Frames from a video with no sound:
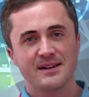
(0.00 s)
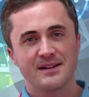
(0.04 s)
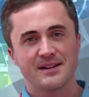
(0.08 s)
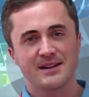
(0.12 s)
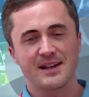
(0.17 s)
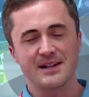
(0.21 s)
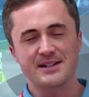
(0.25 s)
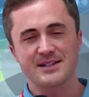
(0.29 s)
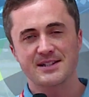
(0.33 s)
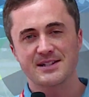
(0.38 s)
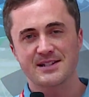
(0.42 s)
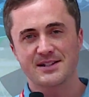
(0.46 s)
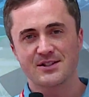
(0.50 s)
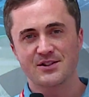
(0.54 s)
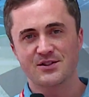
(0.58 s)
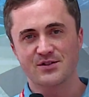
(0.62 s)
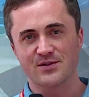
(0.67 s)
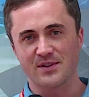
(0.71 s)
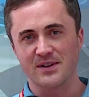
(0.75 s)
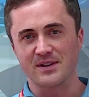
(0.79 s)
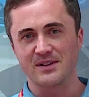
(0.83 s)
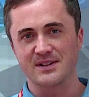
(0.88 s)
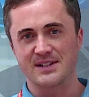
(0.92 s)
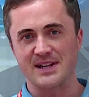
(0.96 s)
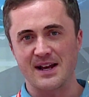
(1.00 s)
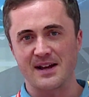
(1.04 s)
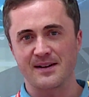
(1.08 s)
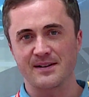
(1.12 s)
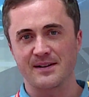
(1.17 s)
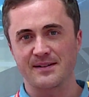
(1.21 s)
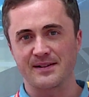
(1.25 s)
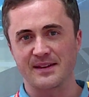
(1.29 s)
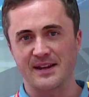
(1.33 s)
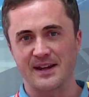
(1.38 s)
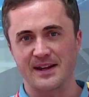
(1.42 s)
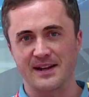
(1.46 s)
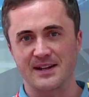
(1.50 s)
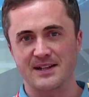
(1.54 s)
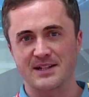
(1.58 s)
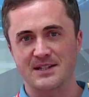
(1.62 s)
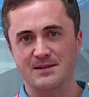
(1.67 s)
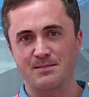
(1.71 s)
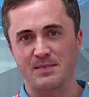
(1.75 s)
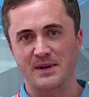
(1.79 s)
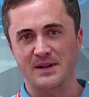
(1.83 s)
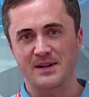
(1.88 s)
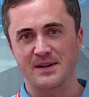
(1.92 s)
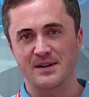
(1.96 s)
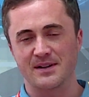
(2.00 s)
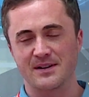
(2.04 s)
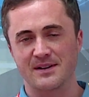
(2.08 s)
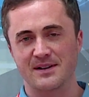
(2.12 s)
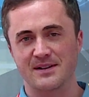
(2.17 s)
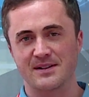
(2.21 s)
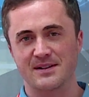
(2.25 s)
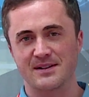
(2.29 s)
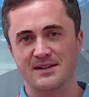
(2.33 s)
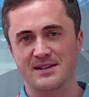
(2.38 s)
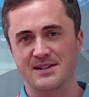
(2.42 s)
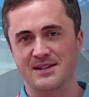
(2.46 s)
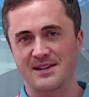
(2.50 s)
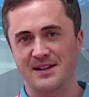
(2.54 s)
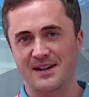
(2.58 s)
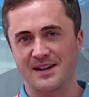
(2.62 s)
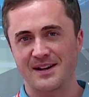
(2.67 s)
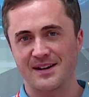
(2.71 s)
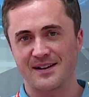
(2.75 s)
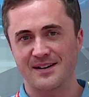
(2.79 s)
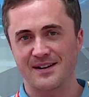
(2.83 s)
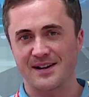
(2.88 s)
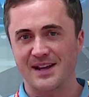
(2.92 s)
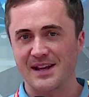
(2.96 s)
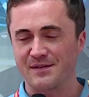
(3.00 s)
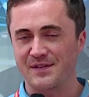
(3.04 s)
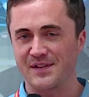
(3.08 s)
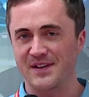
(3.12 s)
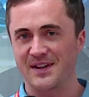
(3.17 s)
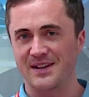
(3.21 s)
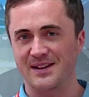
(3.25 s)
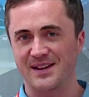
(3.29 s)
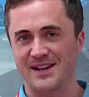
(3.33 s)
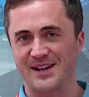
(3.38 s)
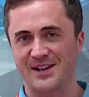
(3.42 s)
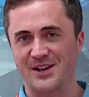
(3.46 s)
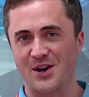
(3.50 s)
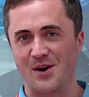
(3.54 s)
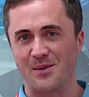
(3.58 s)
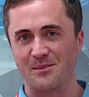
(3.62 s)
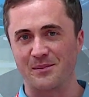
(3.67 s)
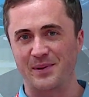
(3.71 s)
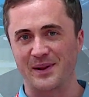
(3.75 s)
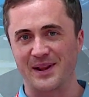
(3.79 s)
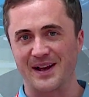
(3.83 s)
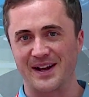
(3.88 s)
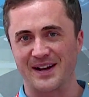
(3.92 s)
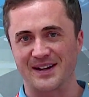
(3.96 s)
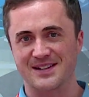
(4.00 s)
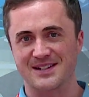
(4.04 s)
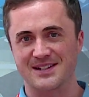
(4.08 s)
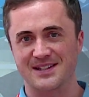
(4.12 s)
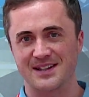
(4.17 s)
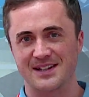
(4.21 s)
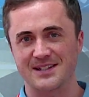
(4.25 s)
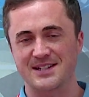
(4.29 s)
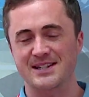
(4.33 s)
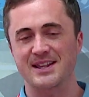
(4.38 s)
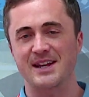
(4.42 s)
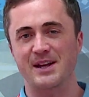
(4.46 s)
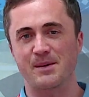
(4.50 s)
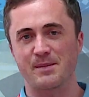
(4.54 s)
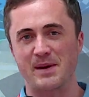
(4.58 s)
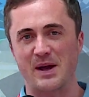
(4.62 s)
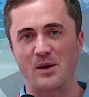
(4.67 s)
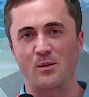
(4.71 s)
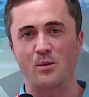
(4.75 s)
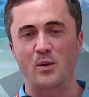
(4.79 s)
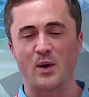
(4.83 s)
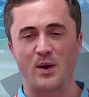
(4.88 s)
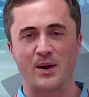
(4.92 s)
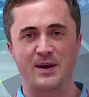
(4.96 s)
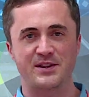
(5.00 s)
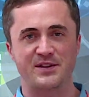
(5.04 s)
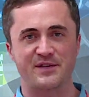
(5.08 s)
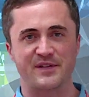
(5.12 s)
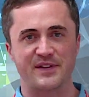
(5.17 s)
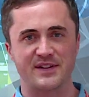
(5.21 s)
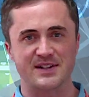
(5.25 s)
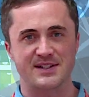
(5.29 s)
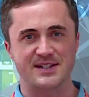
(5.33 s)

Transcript: Let's drill down on these because they're infinitely complex. Let's think about words for a